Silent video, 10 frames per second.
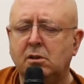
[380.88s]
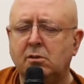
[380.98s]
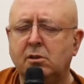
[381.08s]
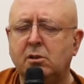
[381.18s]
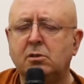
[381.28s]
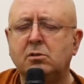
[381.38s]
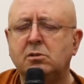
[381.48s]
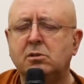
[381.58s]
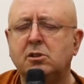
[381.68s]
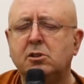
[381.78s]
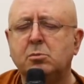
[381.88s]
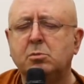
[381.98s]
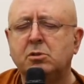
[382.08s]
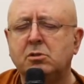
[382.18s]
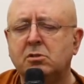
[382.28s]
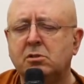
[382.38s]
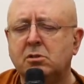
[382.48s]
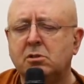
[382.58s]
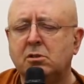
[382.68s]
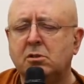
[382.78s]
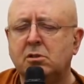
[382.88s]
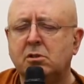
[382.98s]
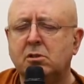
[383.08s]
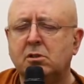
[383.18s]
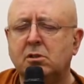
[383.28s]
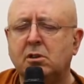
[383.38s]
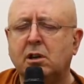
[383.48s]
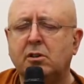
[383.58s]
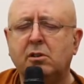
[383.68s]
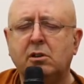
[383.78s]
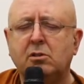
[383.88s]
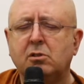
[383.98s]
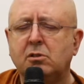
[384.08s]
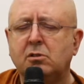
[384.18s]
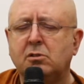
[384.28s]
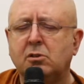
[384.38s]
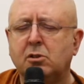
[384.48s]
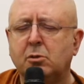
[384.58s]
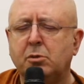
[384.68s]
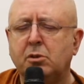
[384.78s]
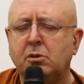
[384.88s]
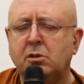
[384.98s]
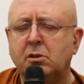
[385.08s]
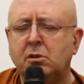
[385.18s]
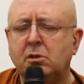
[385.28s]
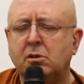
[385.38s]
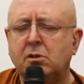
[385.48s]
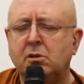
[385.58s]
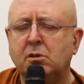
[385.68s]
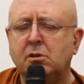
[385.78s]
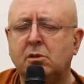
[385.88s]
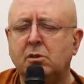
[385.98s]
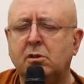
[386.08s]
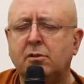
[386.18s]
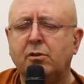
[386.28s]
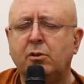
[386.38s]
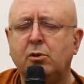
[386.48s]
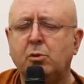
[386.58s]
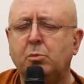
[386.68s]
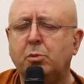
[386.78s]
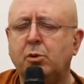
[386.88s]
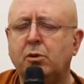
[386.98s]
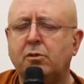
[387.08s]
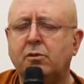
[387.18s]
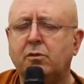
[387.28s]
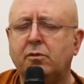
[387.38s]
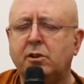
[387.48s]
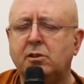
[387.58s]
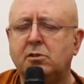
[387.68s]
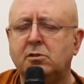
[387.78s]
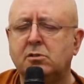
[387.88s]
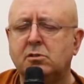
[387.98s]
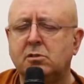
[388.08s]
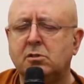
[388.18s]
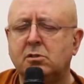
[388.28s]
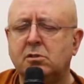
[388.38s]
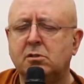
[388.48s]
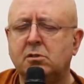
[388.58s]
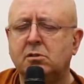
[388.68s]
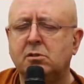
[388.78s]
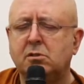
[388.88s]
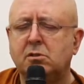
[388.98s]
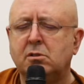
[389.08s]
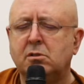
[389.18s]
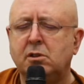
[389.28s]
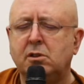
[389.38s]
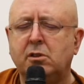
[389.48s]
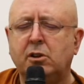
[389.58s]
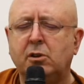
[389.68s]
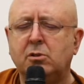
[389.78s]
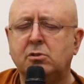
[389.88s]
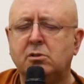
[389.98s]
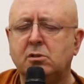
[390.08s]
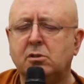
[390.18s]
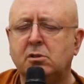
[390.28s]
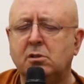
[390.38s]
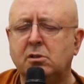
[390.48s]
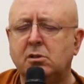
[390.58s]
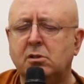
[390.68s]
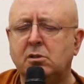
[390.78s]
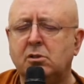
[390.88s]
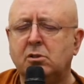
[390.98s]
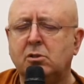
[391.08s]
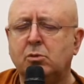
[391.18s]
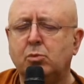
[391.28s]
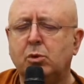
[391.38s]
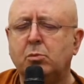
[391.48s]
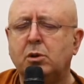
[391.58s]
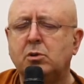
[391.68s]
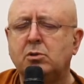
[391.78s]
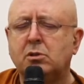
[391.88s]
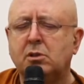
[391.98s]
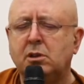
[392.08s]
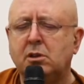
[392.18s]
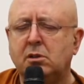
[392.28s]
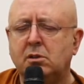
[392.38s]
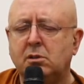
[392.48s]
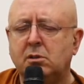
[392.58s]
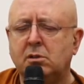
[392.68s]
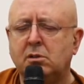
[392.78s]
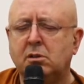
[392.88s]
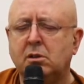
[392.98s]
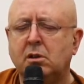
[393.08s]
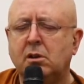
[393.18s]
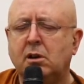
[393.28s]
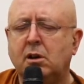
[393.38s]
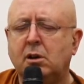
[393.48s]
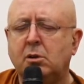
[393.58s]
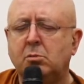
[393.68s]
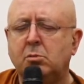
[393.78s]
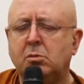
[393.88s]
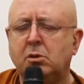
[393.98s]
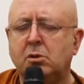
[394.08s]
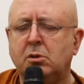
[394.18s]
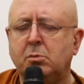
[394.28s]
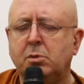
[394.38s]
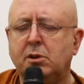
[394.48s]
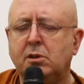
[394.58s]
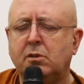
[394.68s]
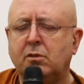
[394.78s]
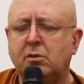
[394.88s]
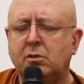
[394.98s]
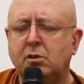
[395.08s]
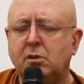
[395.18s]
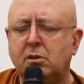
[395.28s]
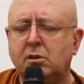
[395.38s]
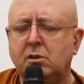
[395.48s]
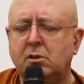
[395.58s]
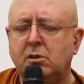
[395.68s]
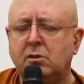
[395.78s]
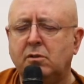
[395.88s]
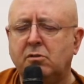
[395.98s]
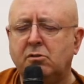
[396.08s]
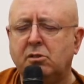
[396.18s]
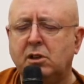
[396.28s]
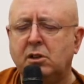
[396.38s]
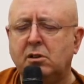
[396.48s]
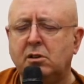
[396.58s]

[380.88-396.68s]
There are no ships, nothing to disturb you. A few beautiful fish in the ocean, but mostly calm and peaceful and free.